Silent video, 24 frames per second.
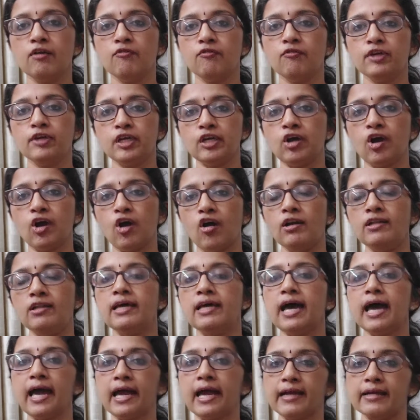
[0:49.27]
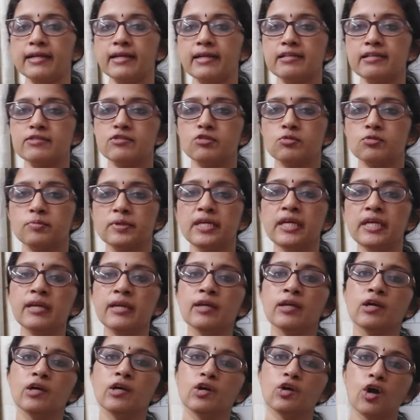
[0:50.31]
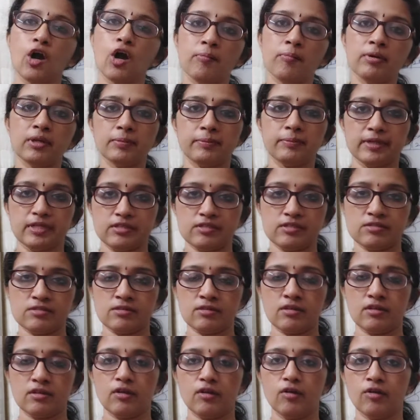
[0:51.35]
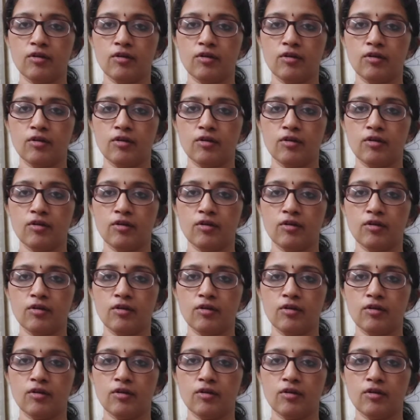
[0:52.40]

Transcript: we call the angles to be complements.